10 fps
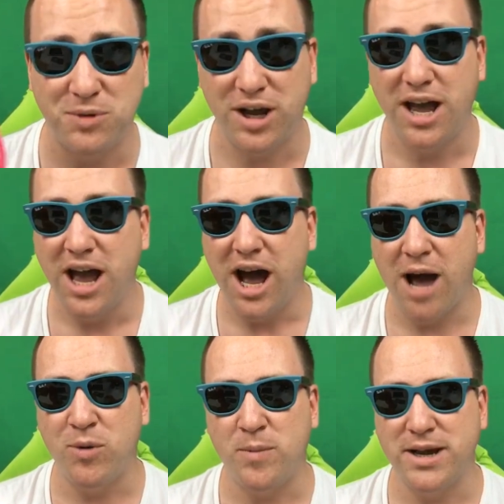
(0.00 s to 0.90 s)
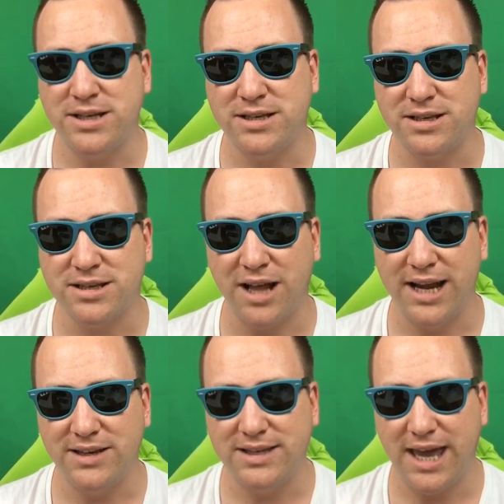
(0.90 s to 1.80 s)
but I'm almost
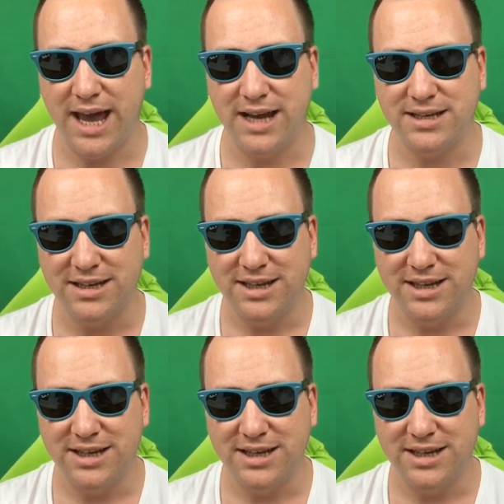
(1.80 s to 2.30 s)
slightly scared